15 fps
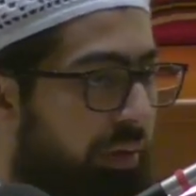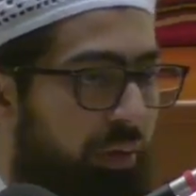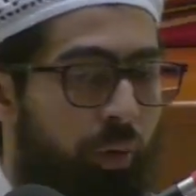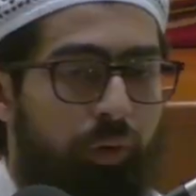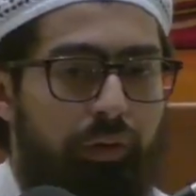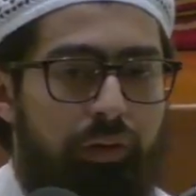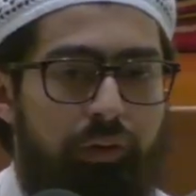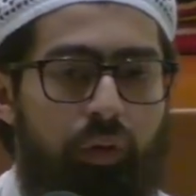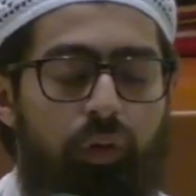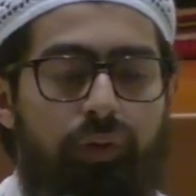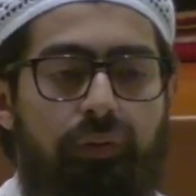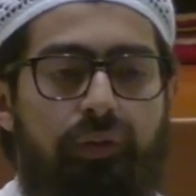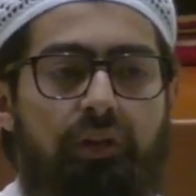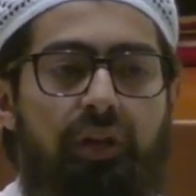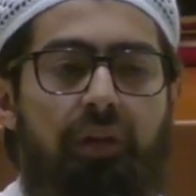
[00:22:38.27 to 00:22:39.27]
Don't
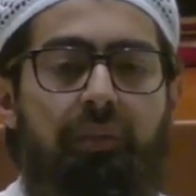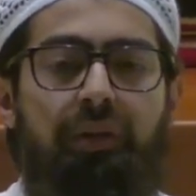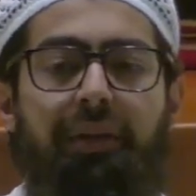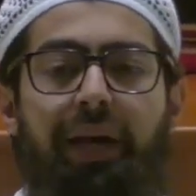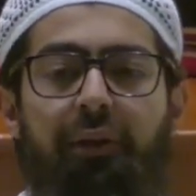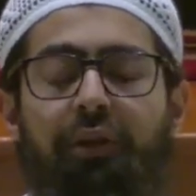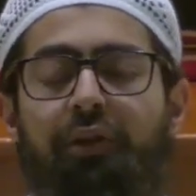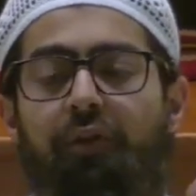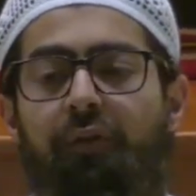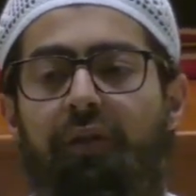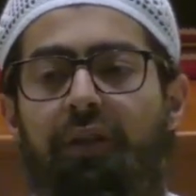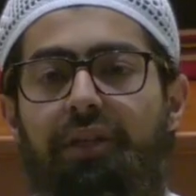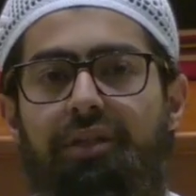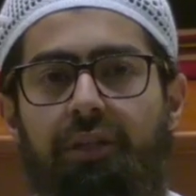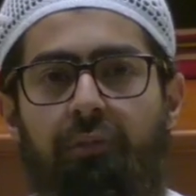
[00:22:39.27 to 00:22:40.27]
double down on your
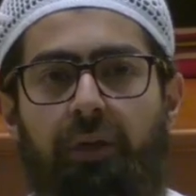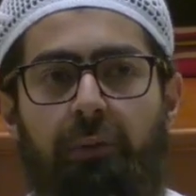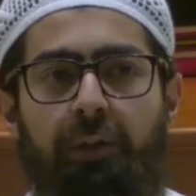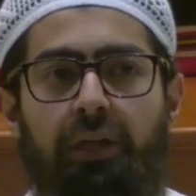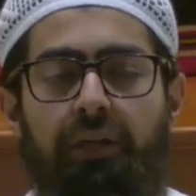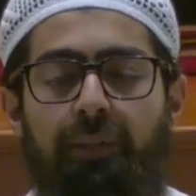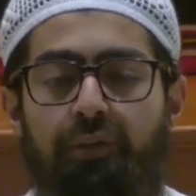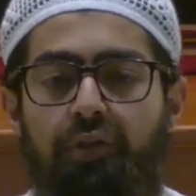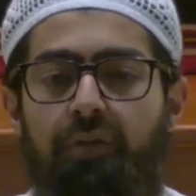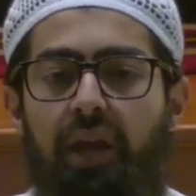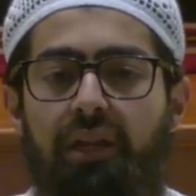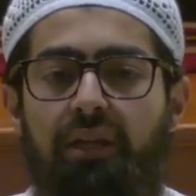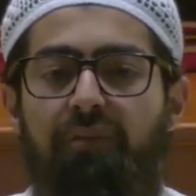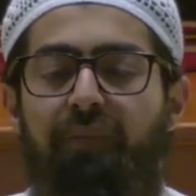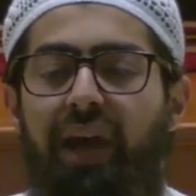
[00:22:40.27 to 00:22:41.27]
religion where when it comes to
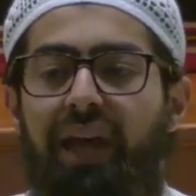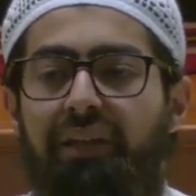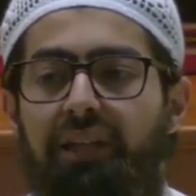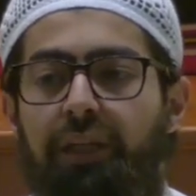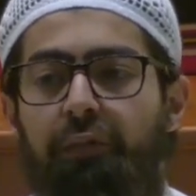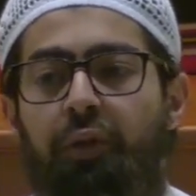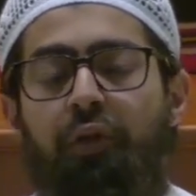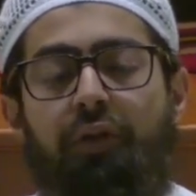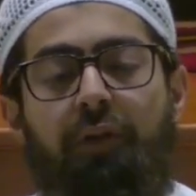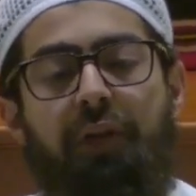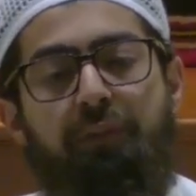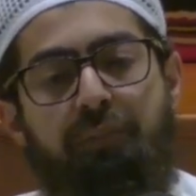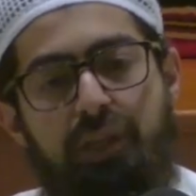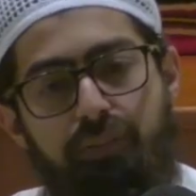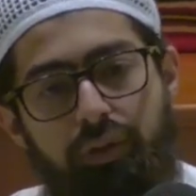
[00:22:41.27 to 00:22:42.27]
any bad deed, we don't
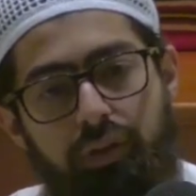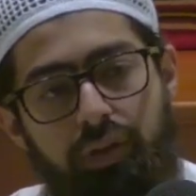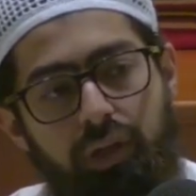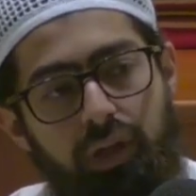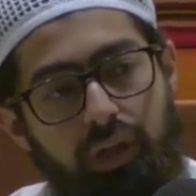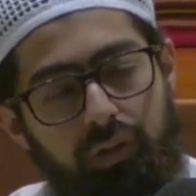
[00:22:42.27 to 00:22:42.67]
correct people.